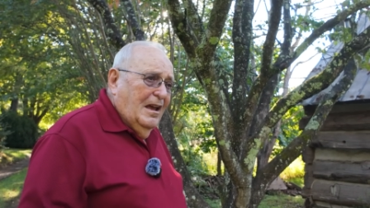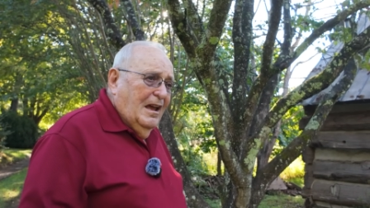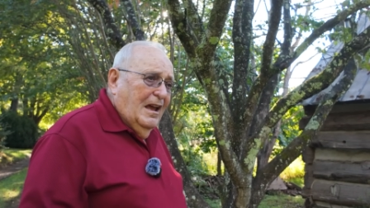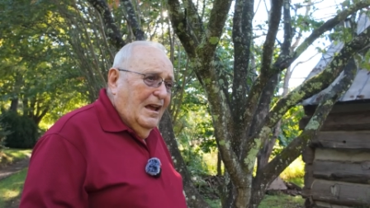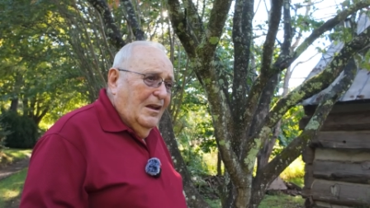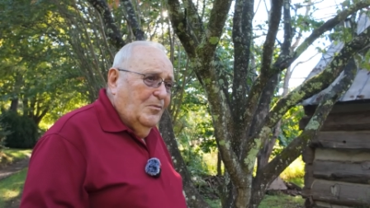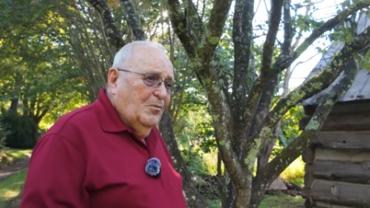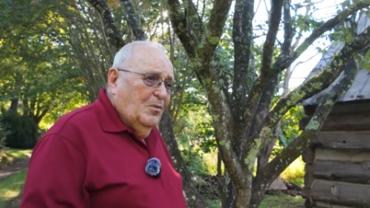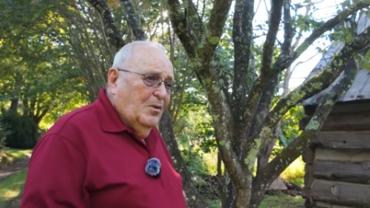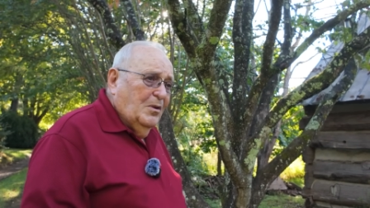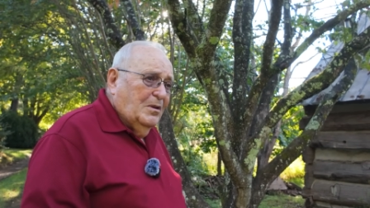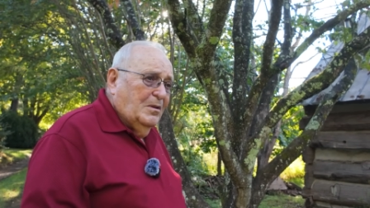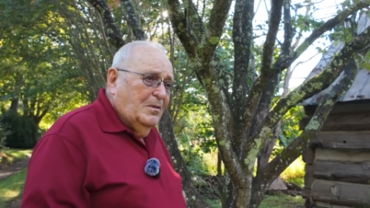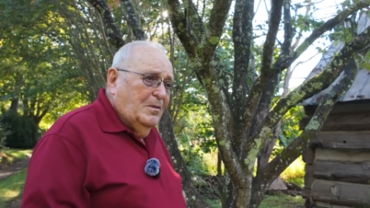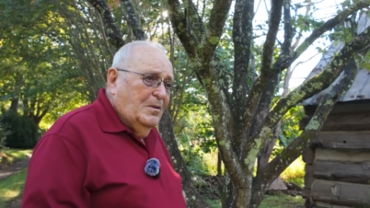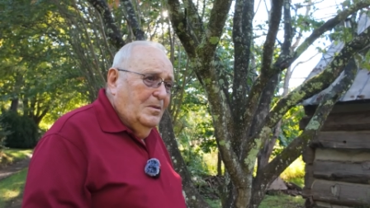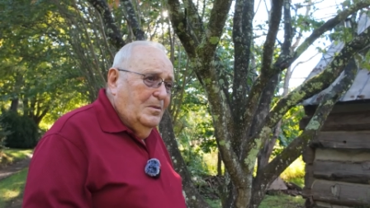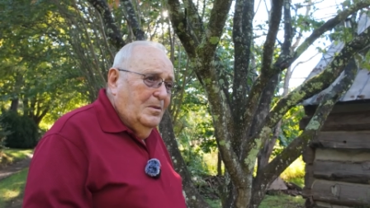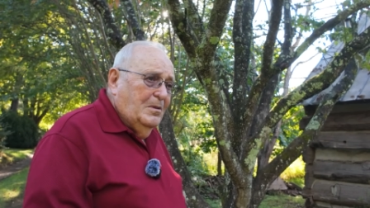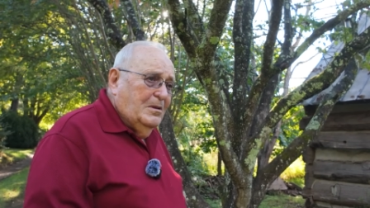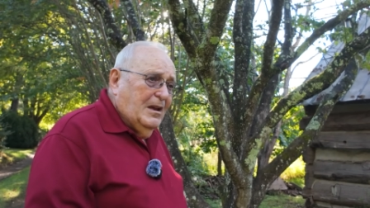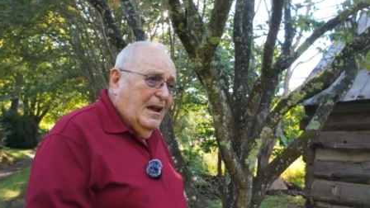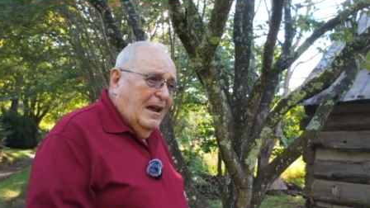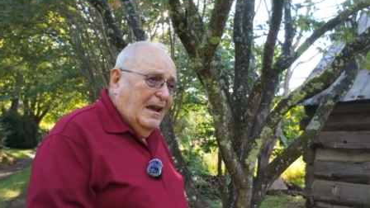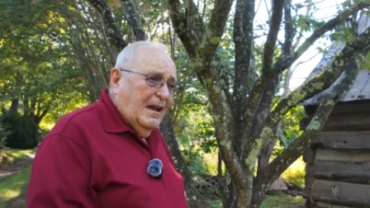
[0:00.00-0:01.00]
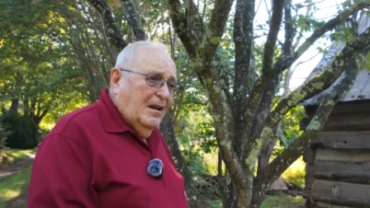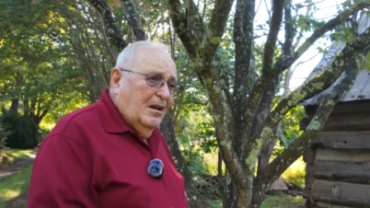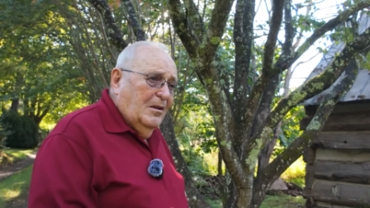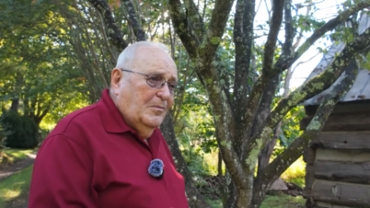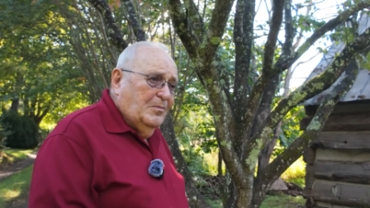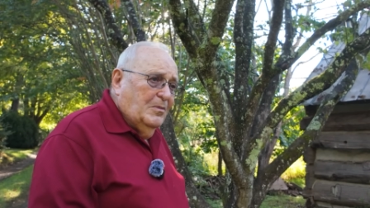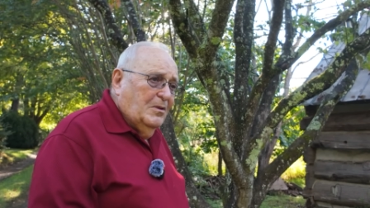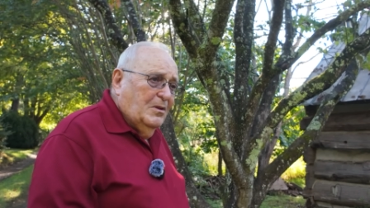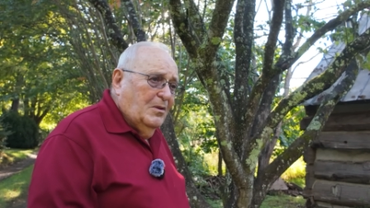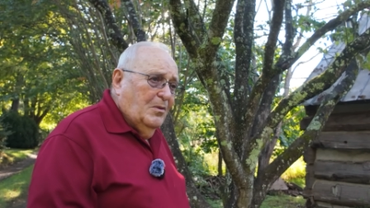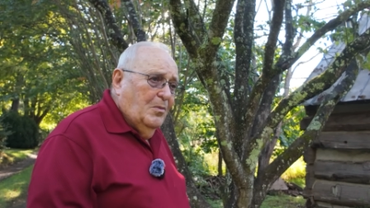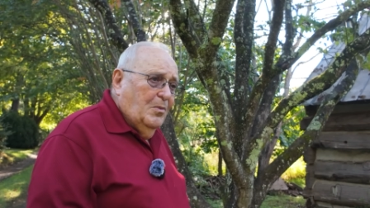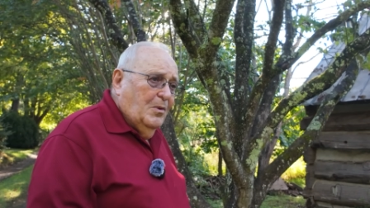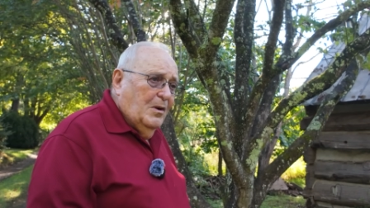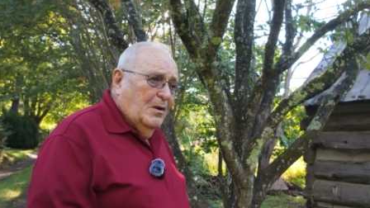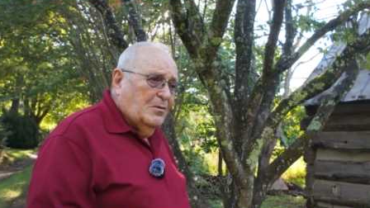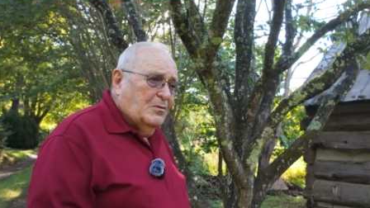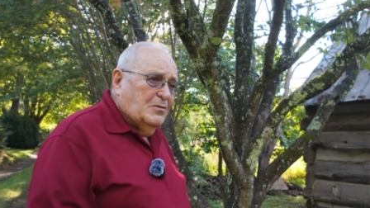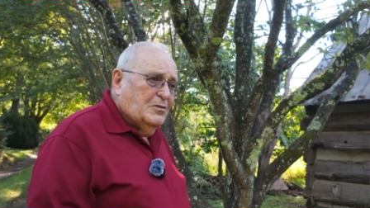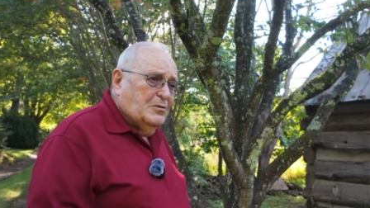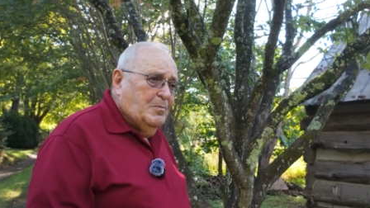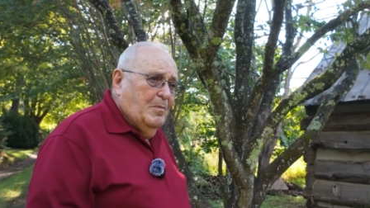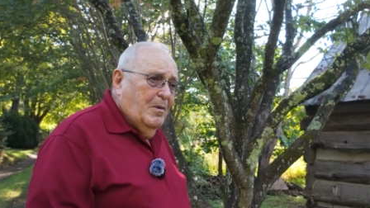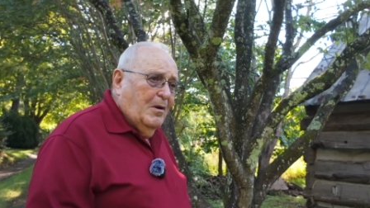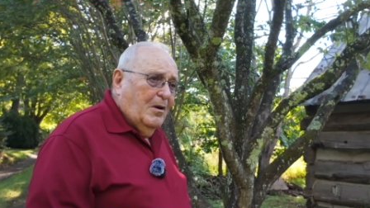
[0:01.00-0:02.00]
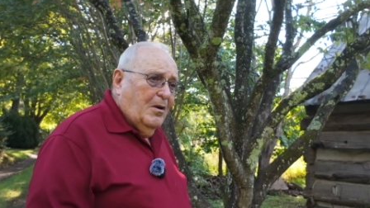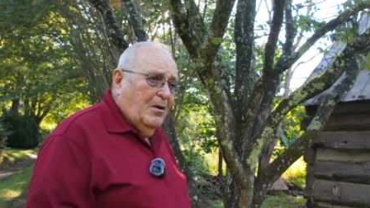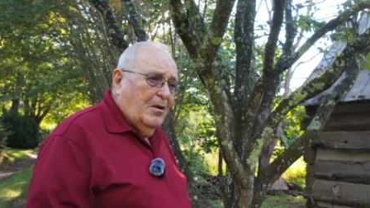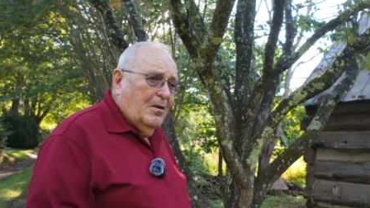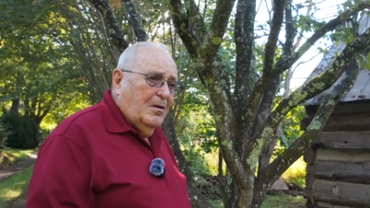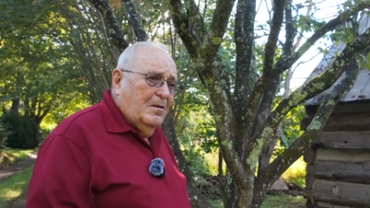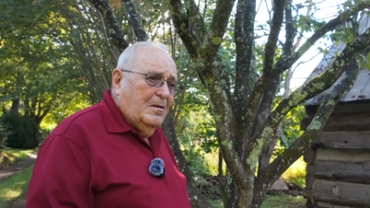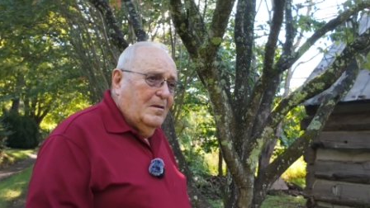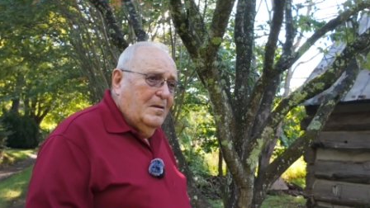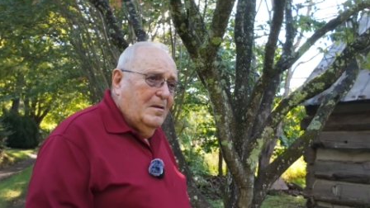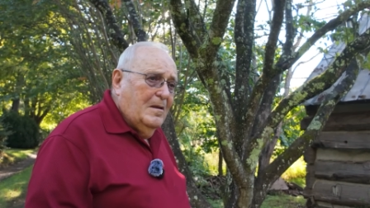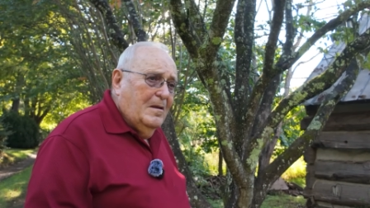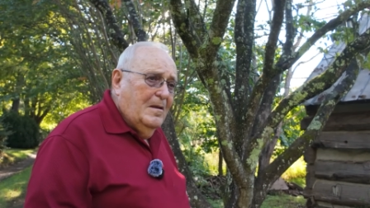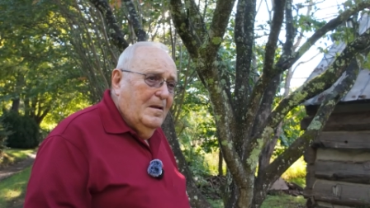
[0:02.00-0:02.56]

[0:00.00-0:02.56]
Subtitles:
and would take them to Wilkesboro